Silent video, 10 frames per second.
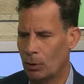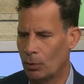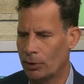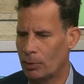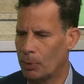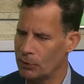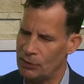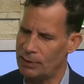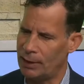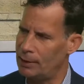whether the
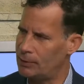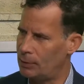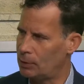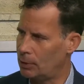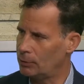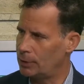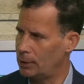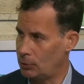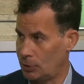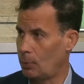person's innocent,
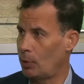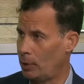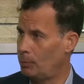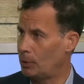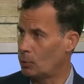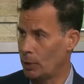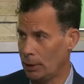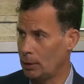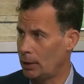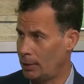guilty, or somewhere in between,